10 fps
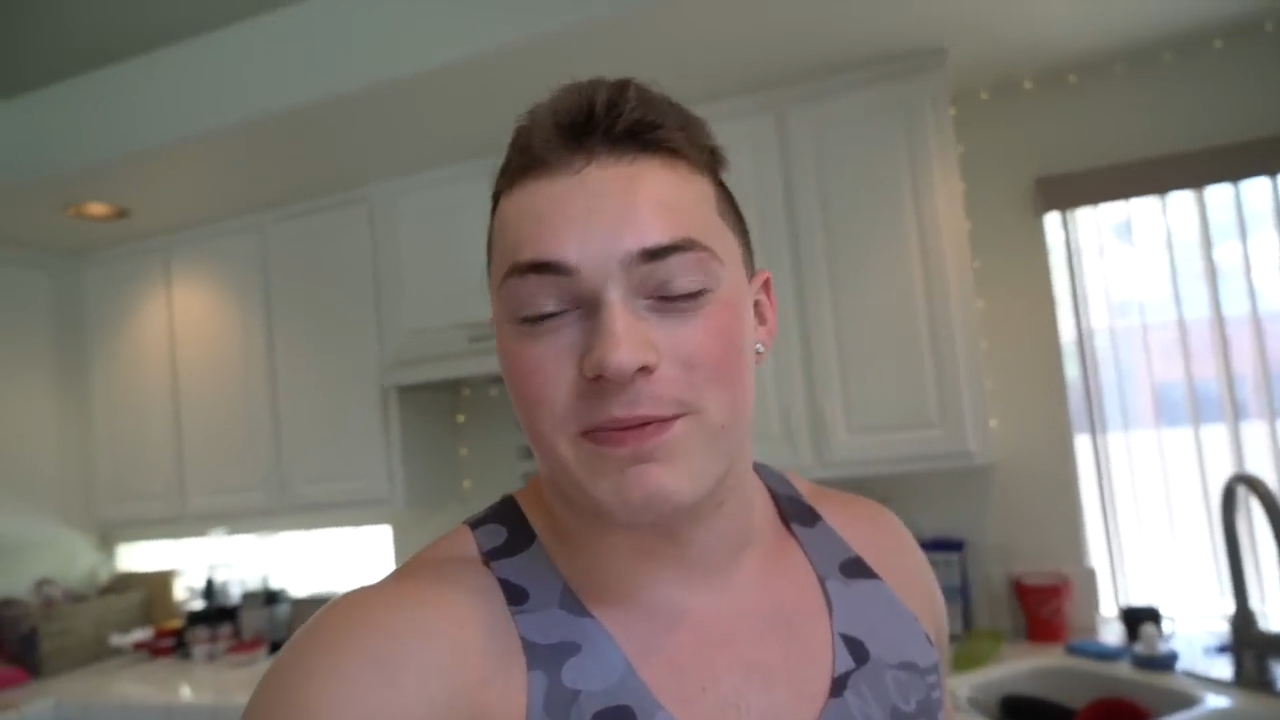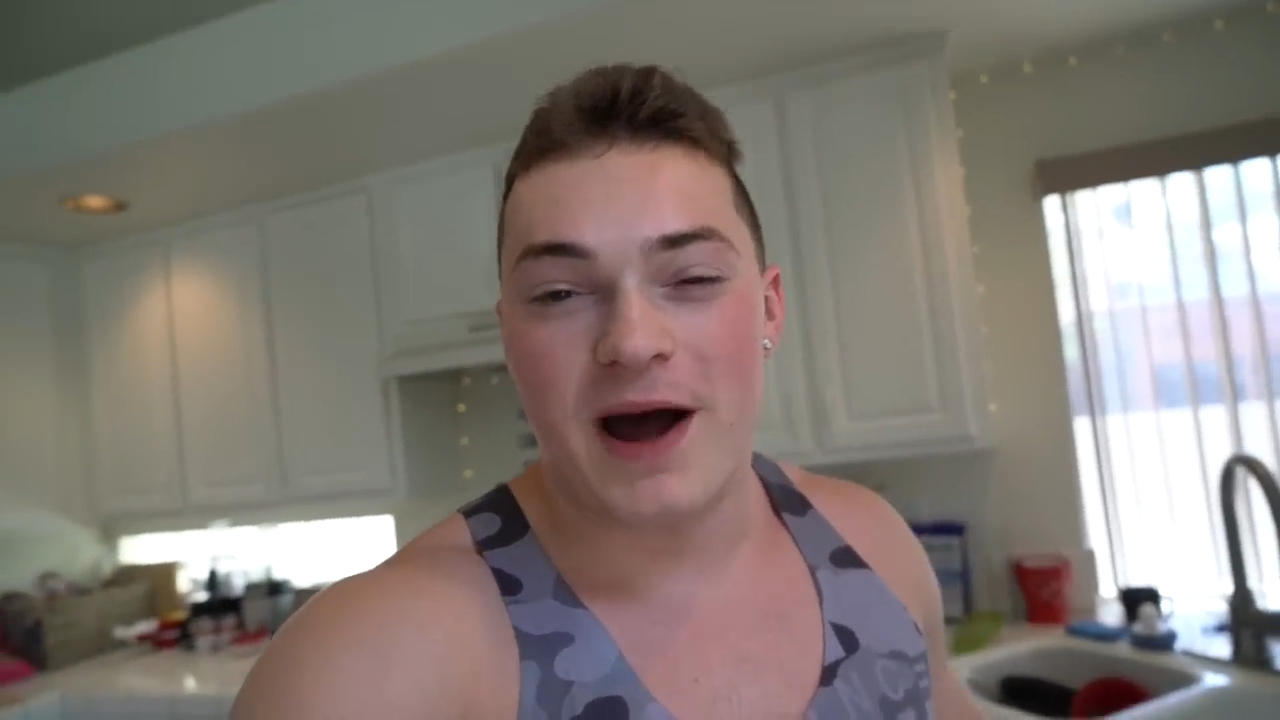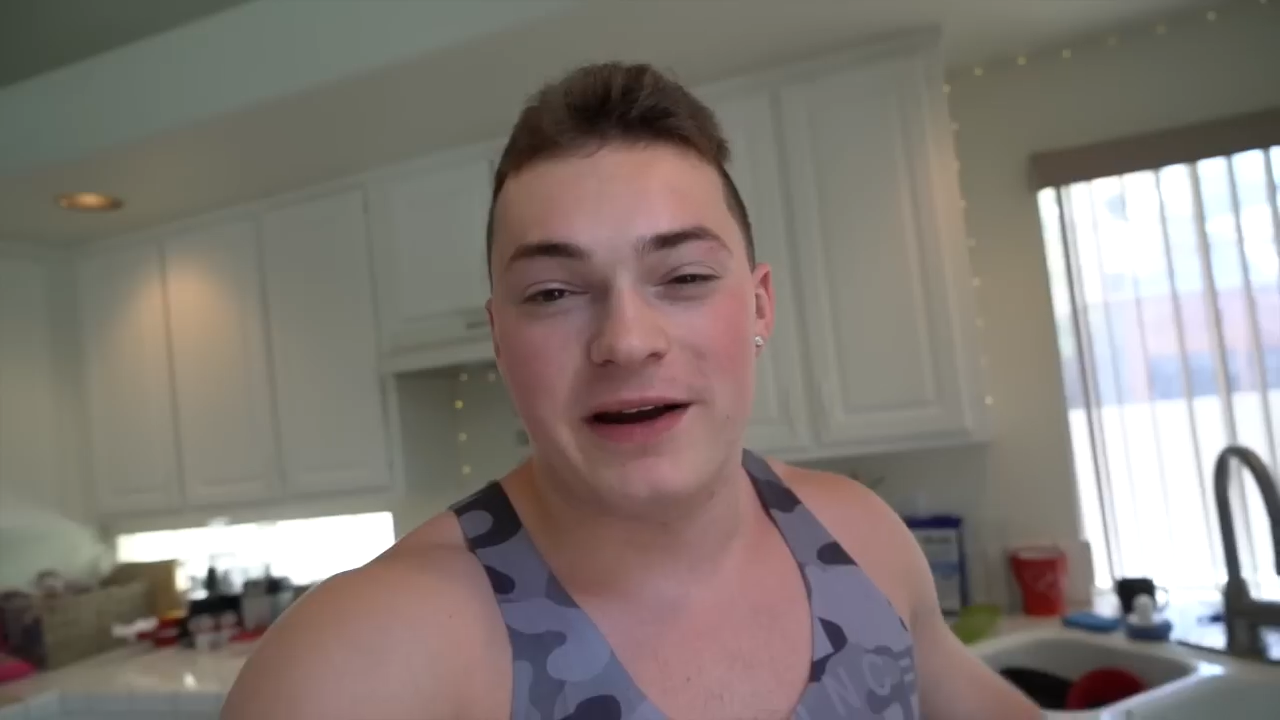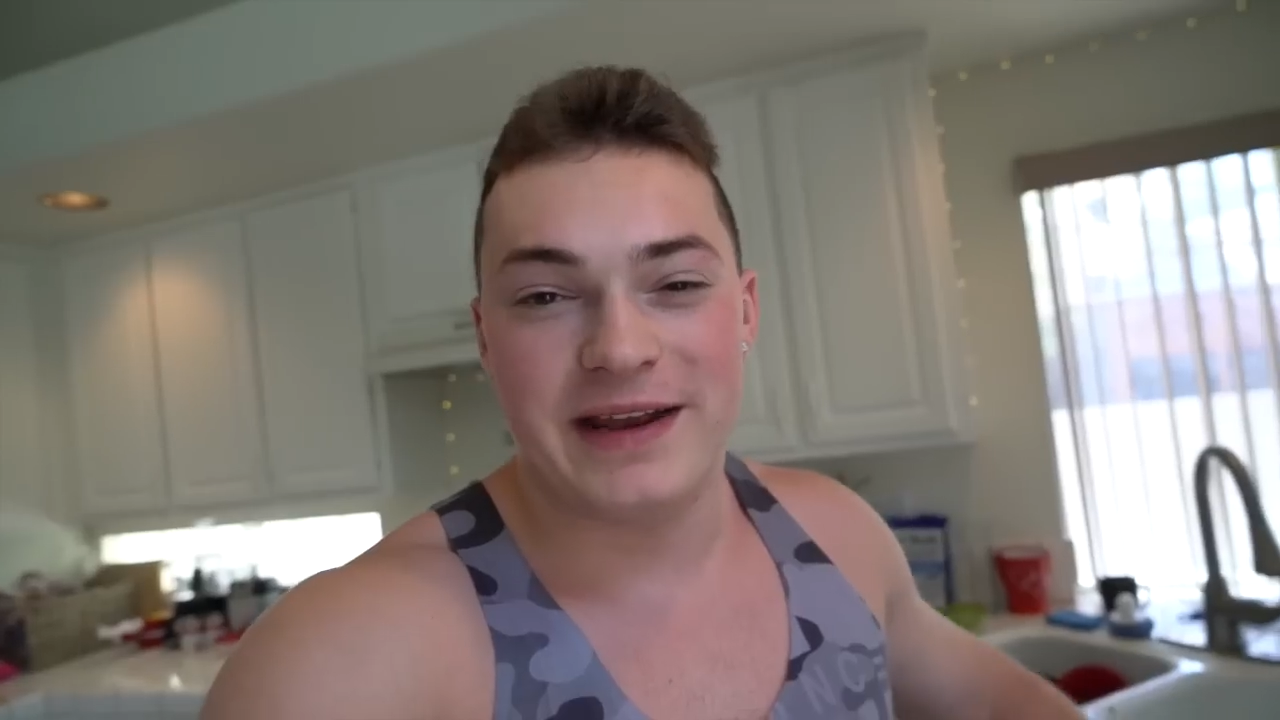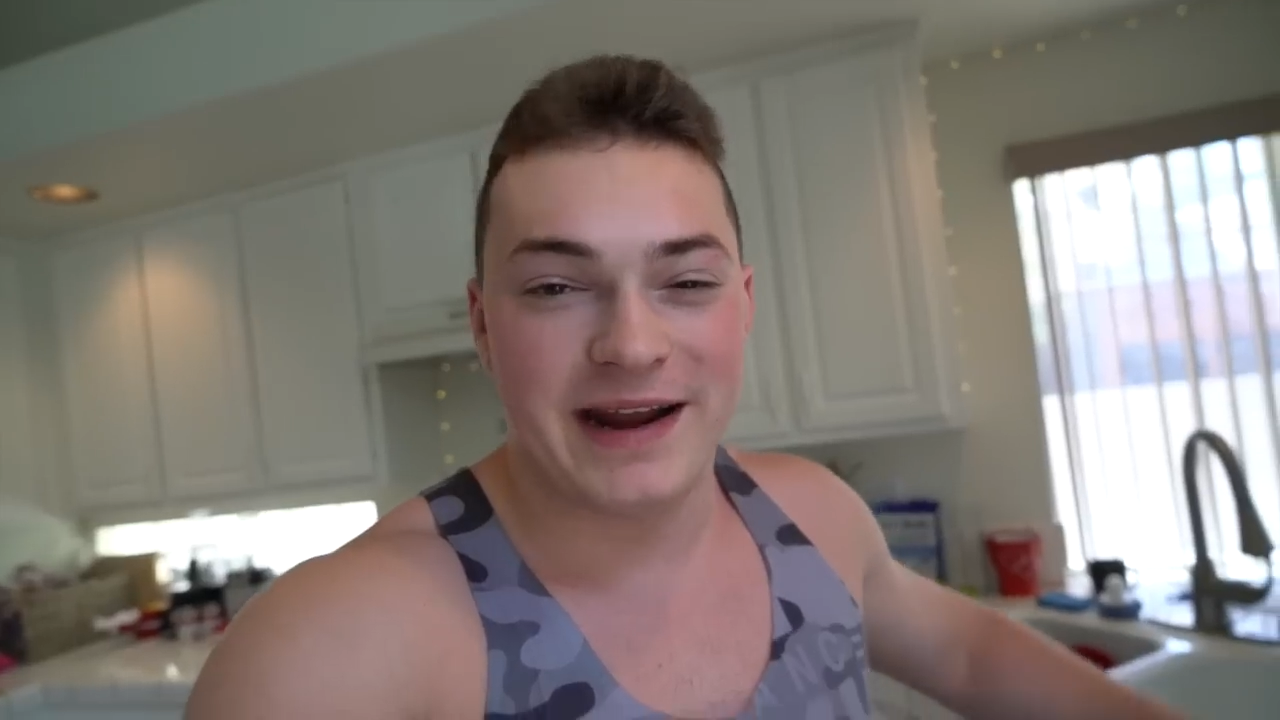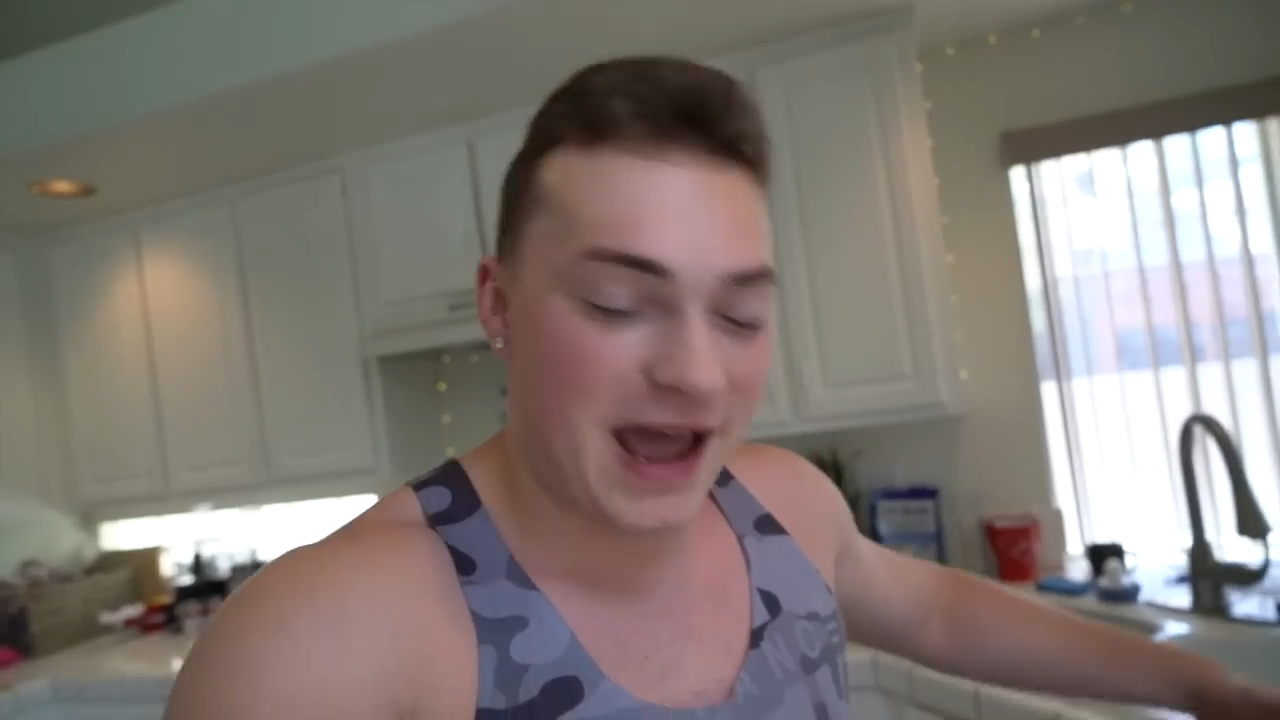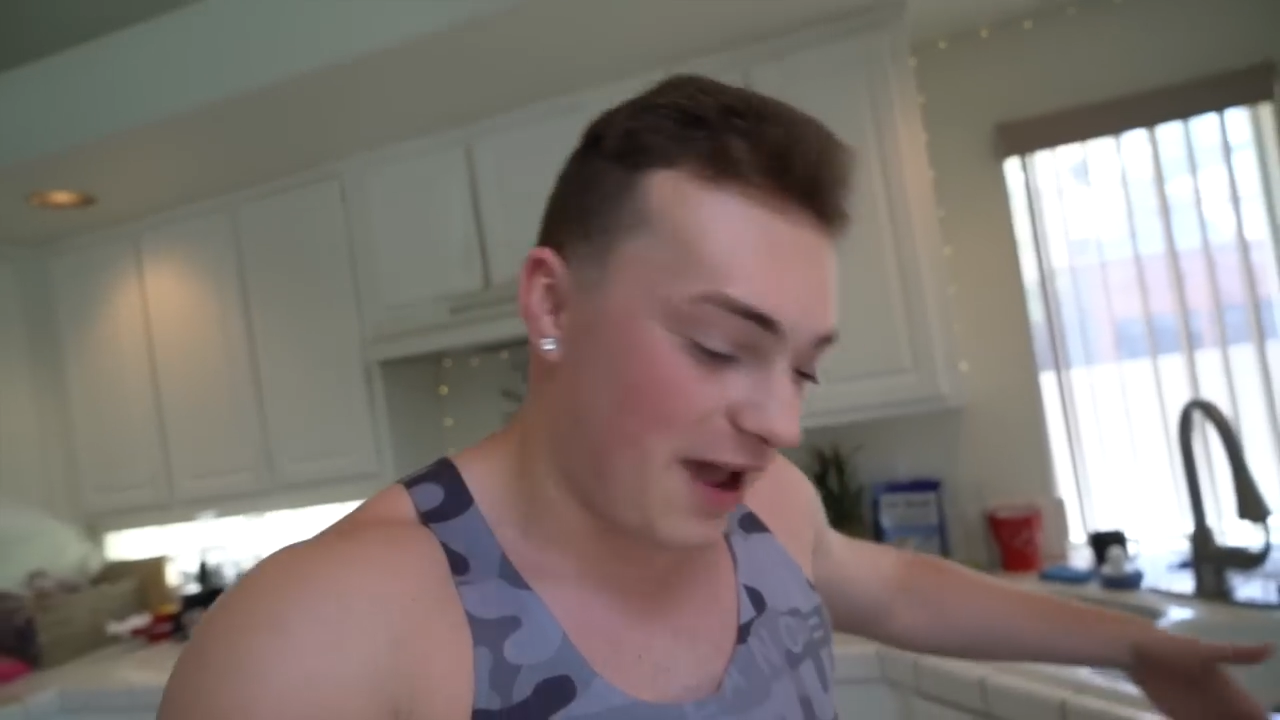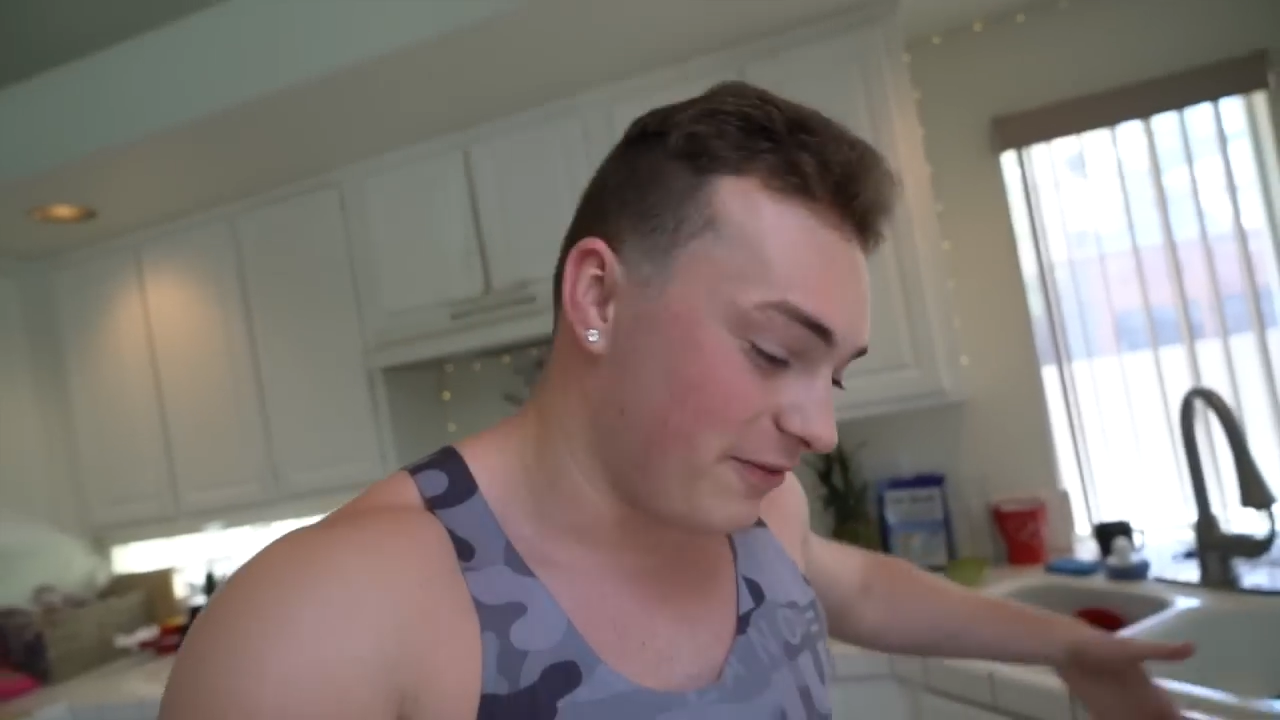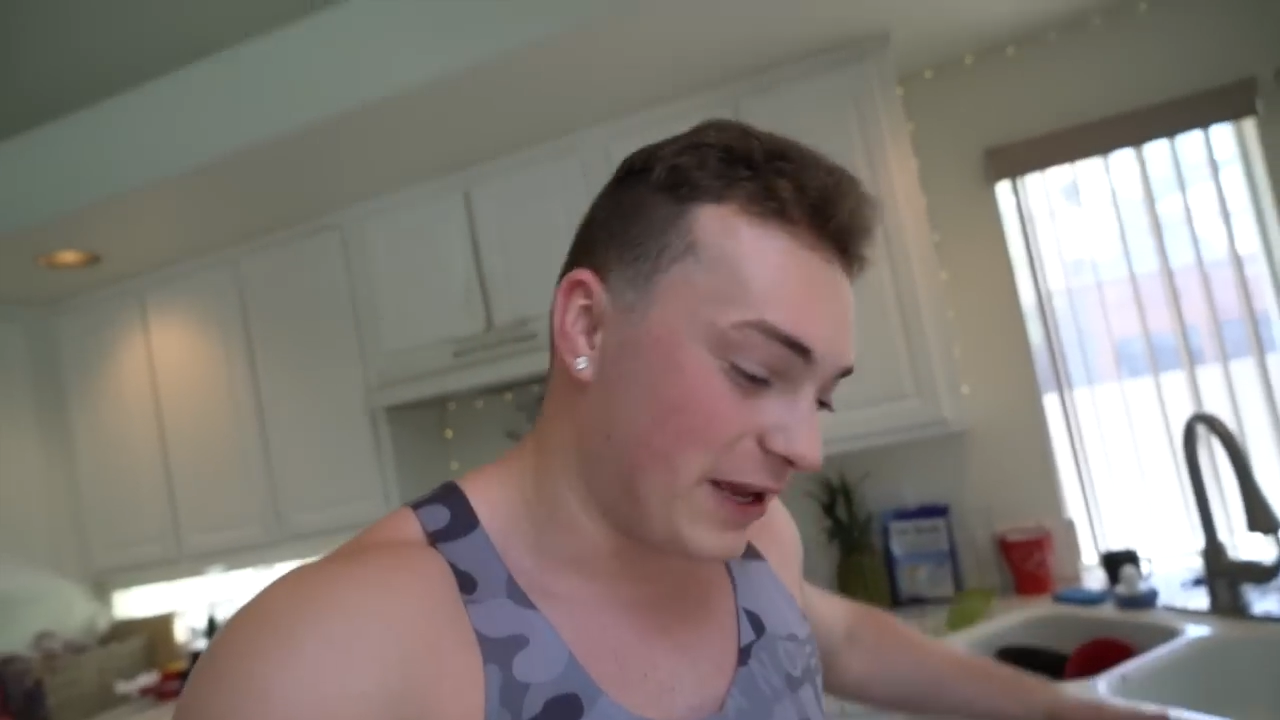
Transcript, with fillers: body and have